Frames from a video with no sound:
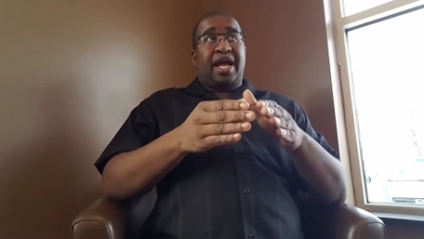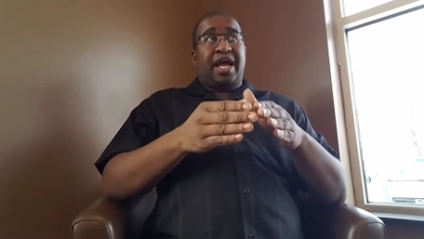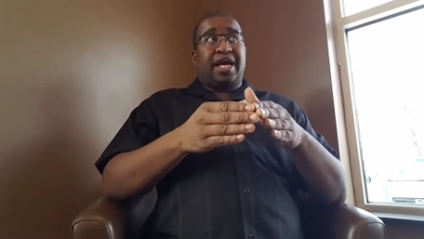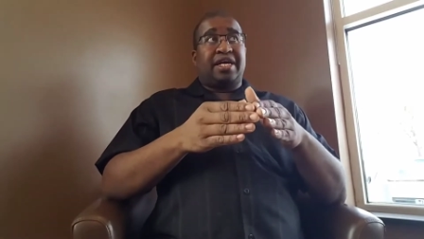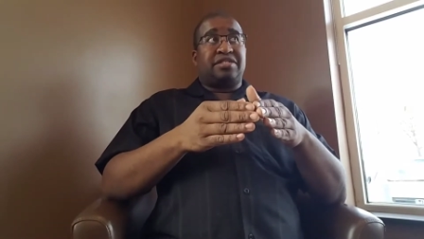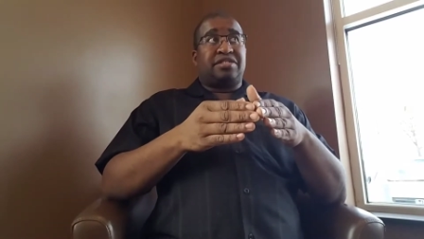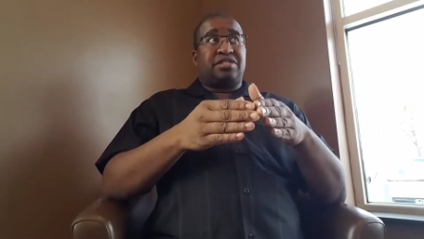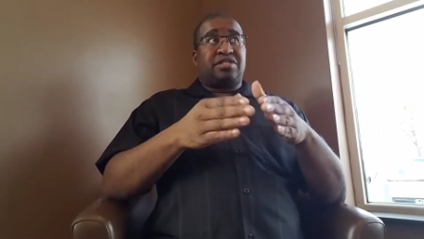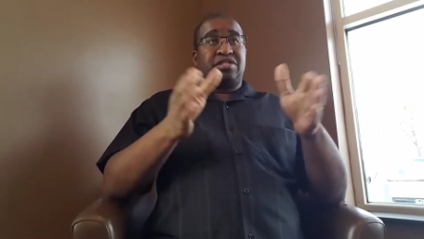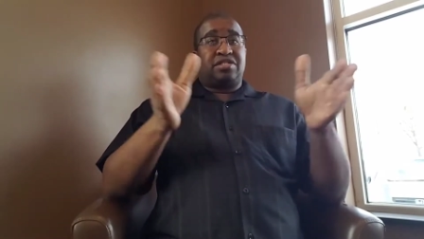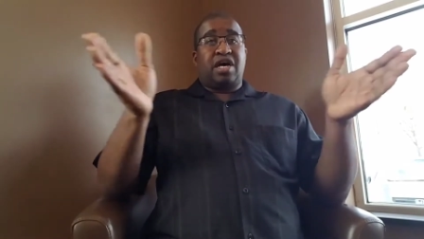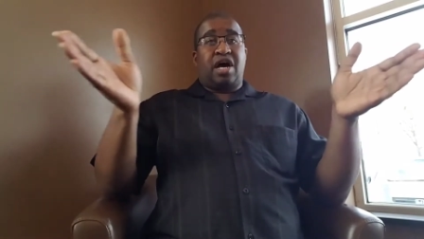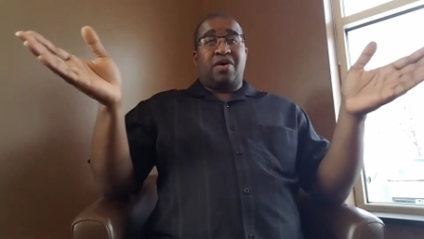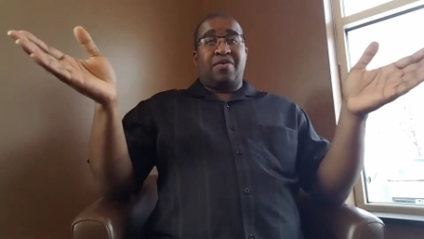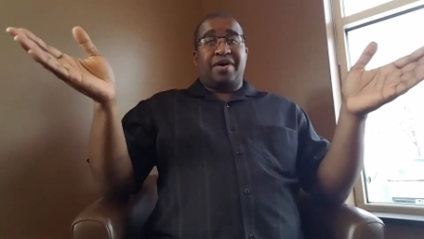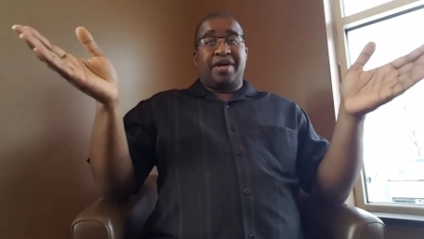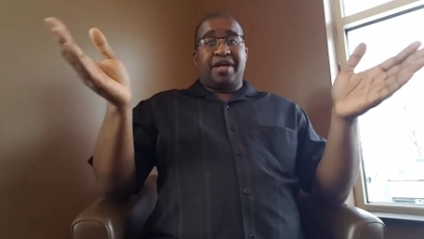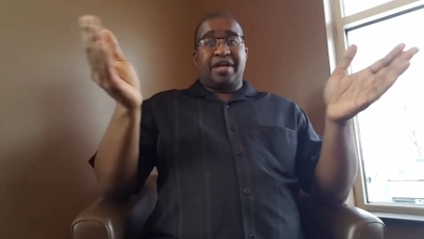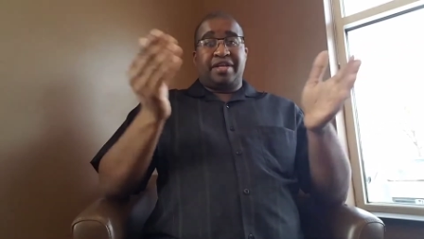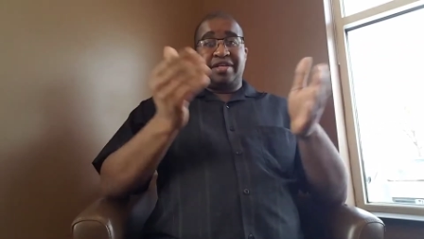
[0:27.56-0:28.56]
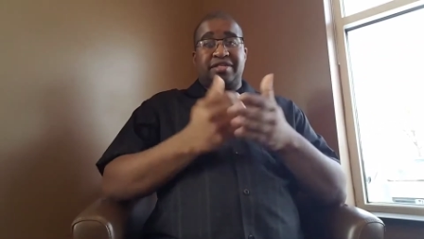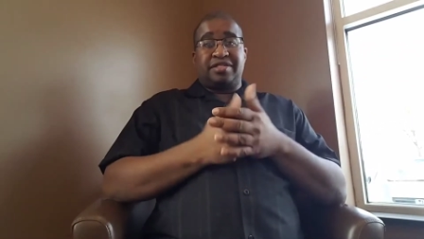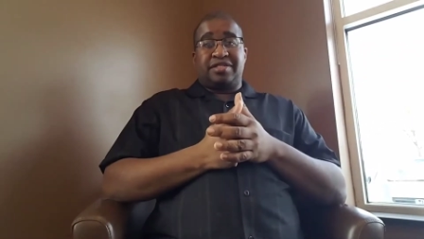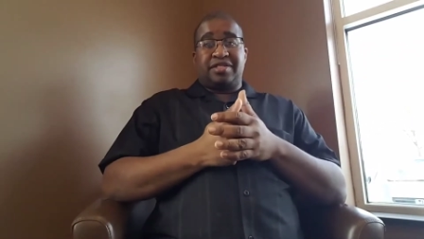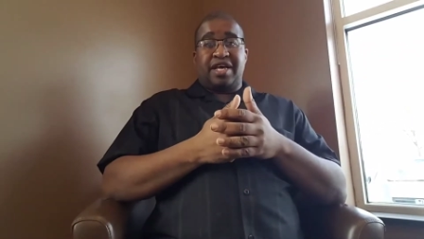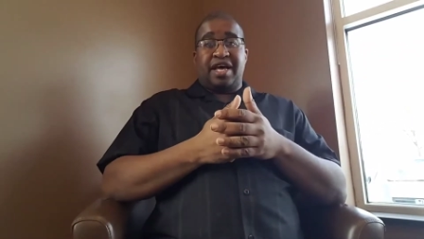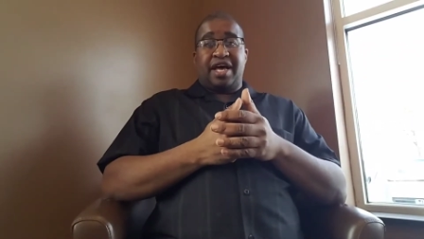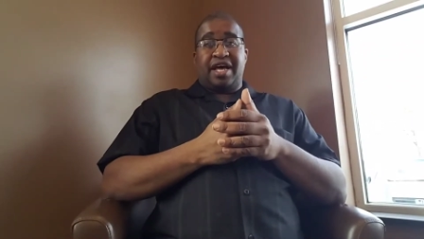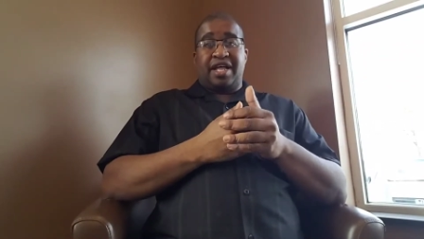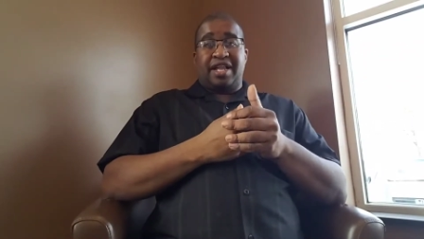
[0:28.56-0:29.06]
And so is
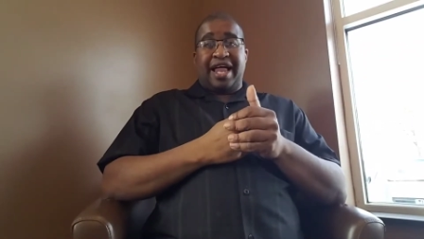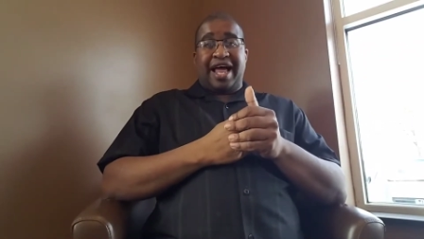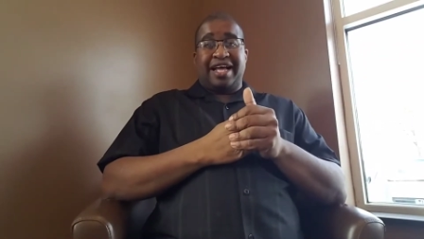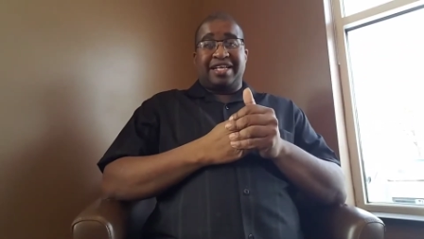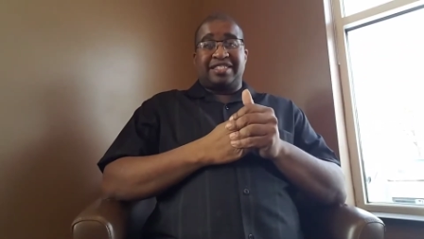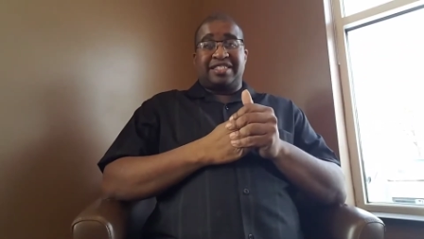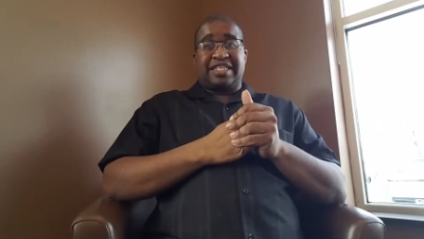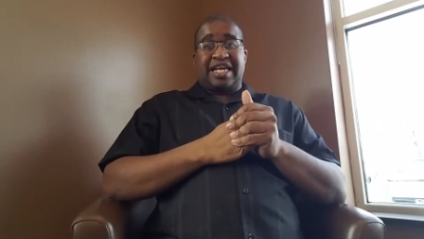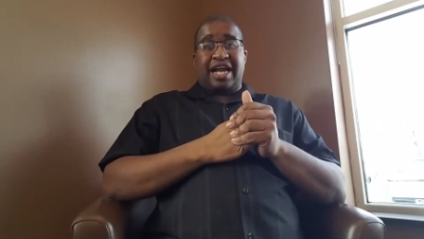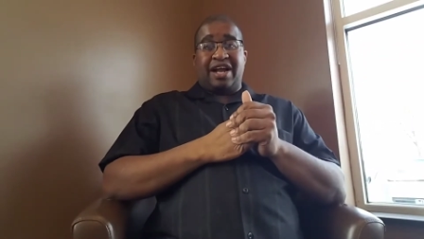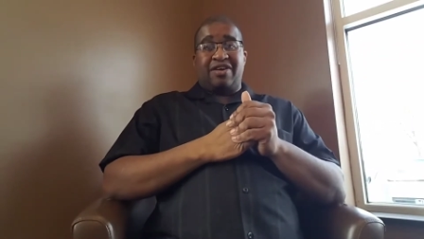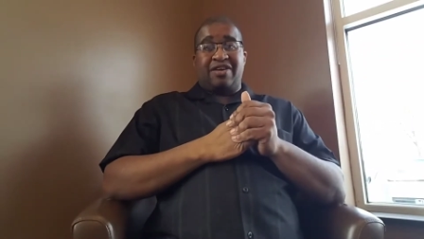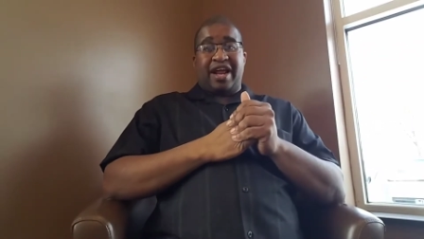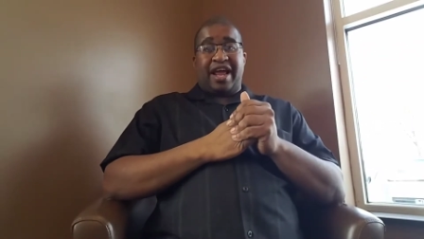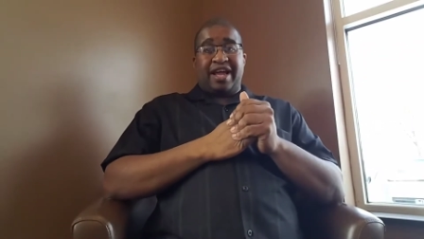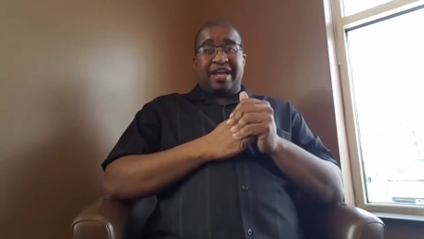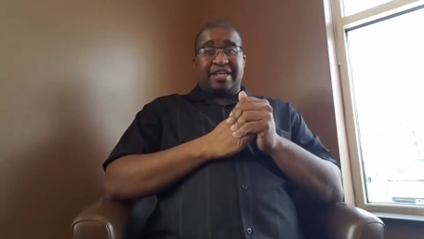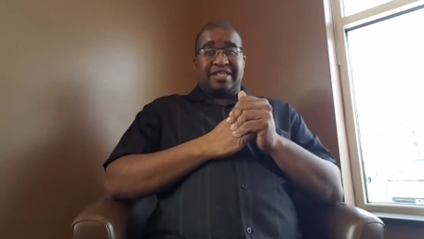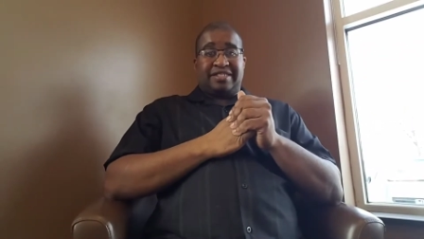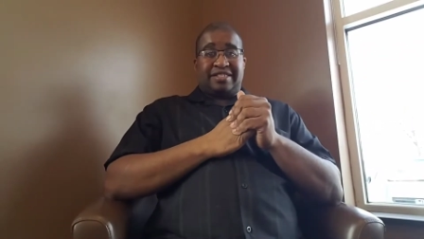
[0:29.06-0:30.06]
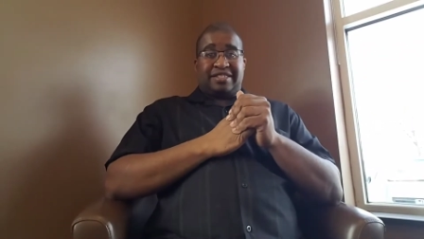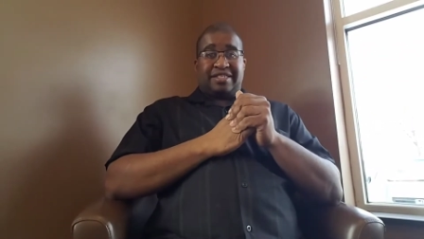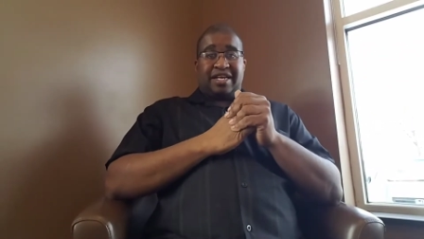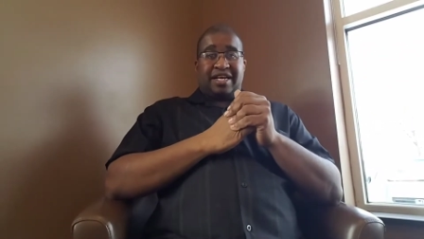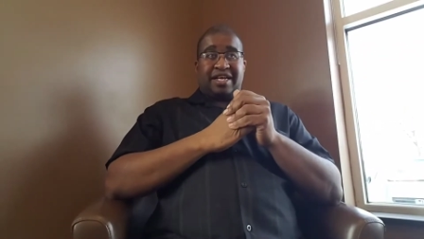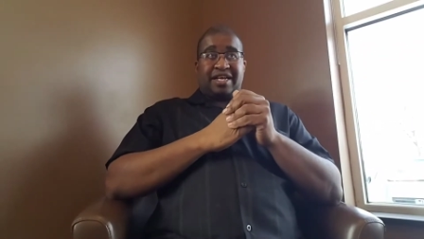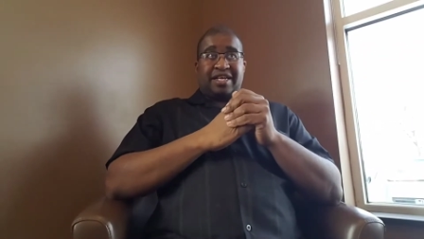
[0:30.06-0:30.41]
uh, last Saturday's